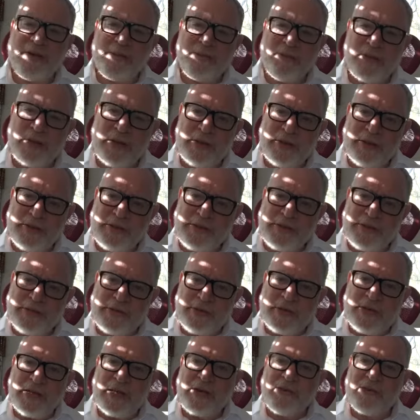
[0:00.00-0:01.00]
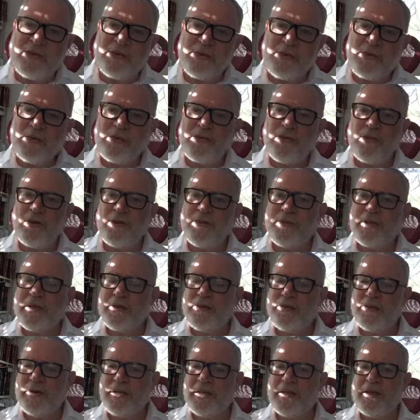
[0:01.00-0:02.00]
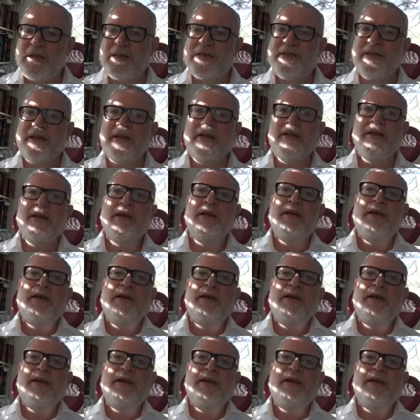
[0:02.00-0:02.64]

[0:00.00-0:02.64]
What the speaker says: and bring us as a nation we were formed, and realizing